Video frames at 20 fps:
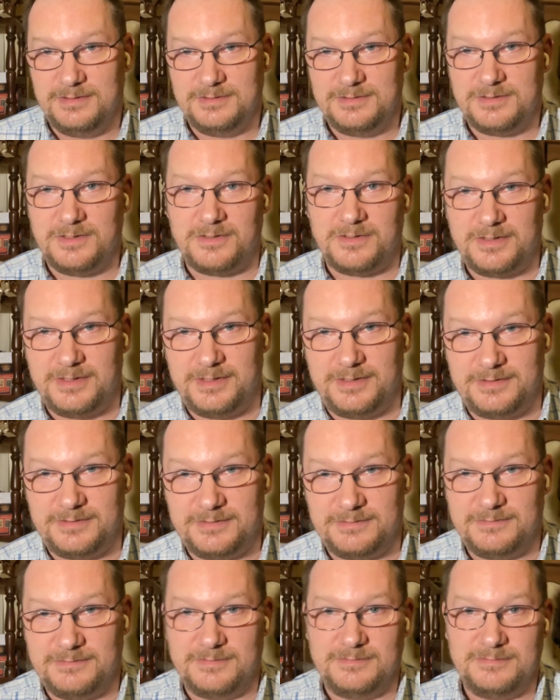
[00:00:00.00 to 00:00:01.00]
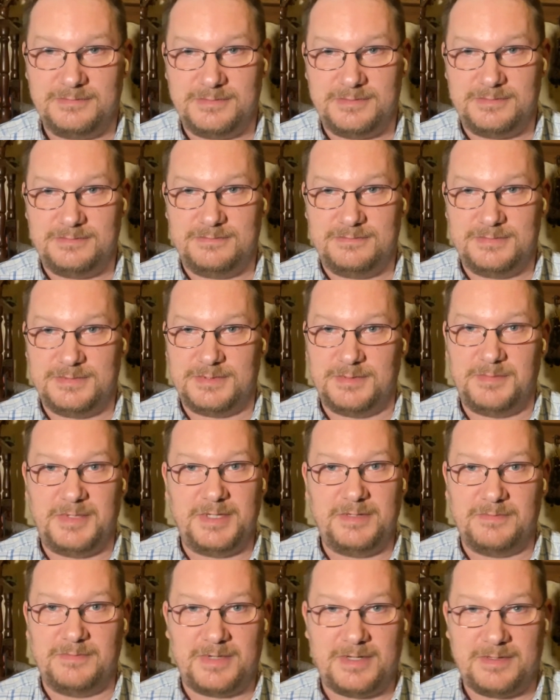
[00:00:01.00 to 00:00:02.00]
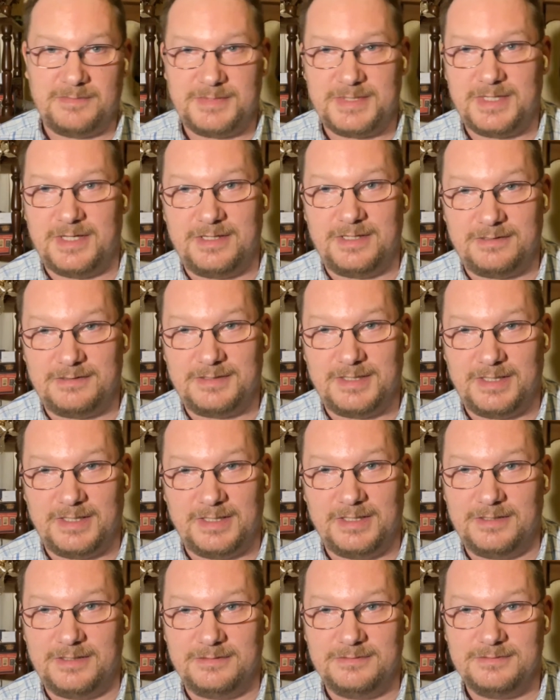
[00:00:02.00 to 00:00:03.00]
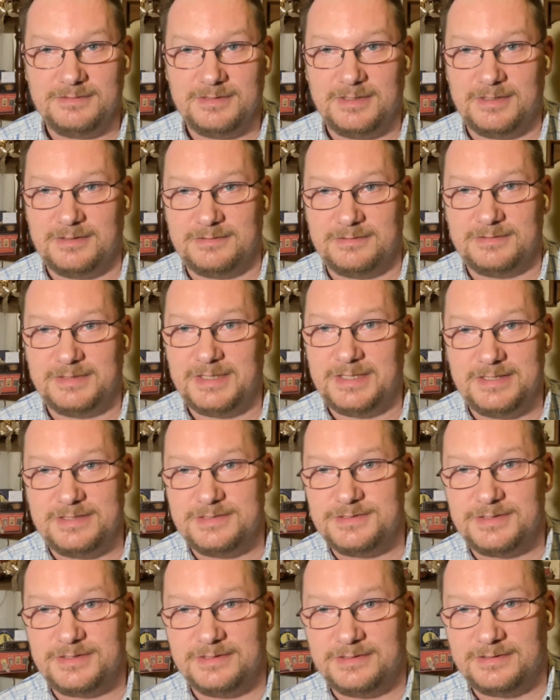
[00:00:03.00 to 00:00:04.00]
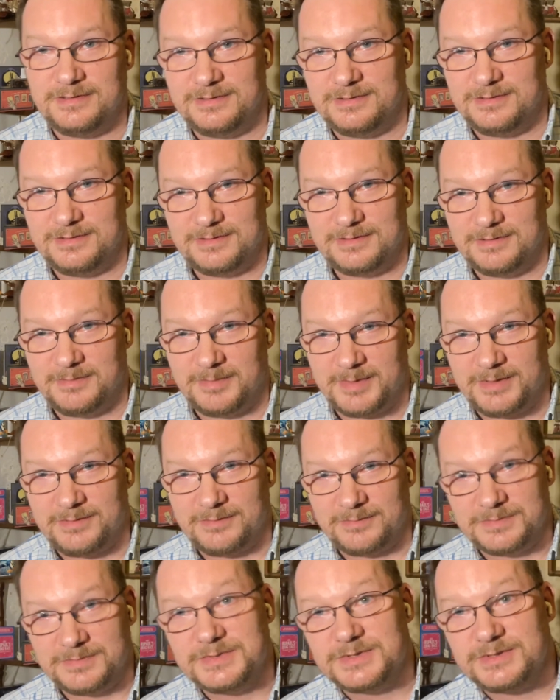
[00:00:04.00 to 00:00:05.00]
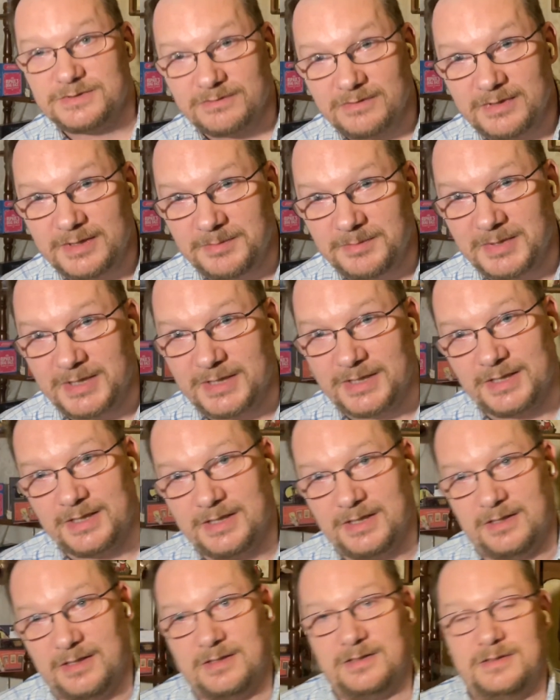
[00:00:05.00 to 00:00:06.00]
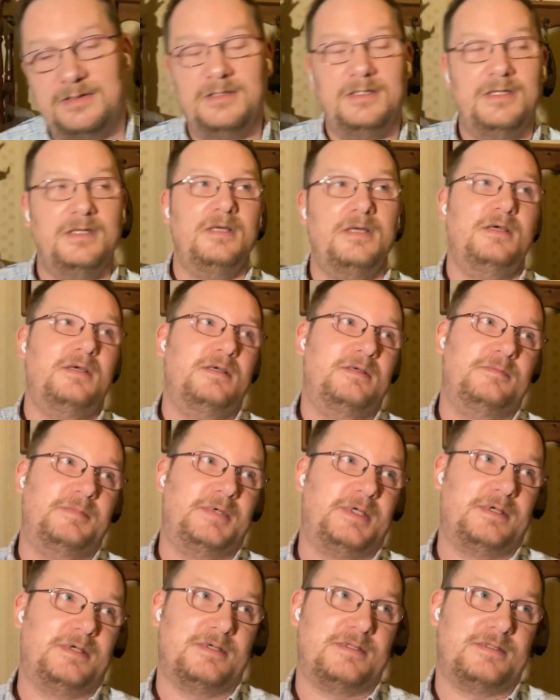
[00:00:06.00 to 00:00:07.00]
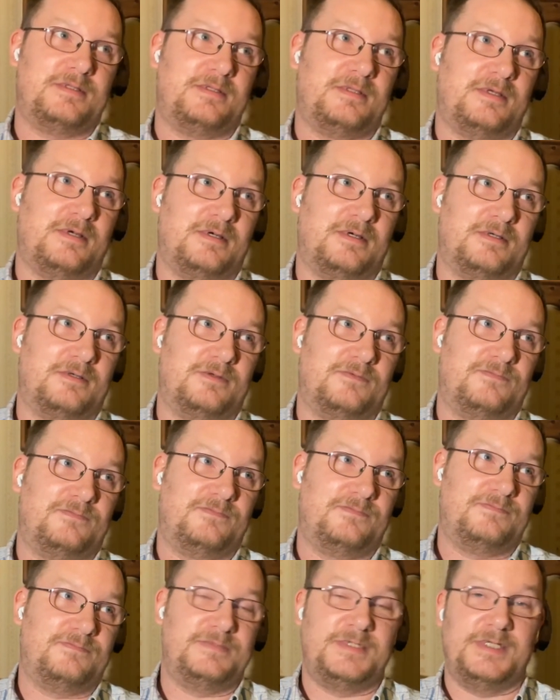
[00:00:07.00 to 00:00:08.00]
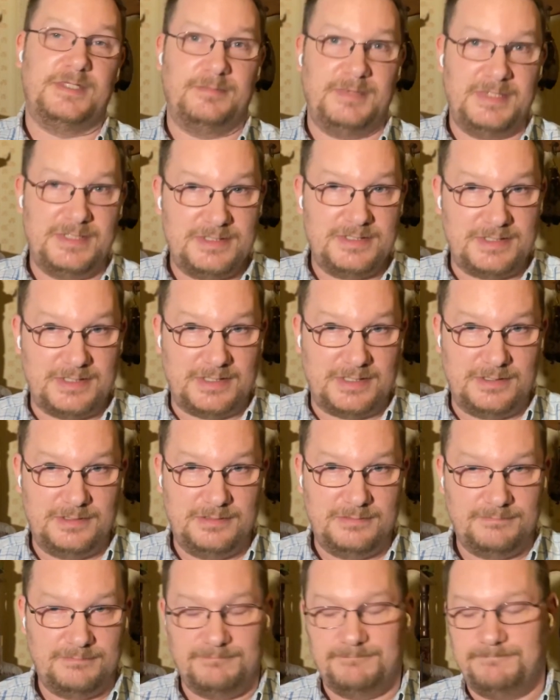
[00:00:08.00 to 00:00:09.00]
talking to me when I'm saying thingy, and he's in the bedroom screaming again because of TBC.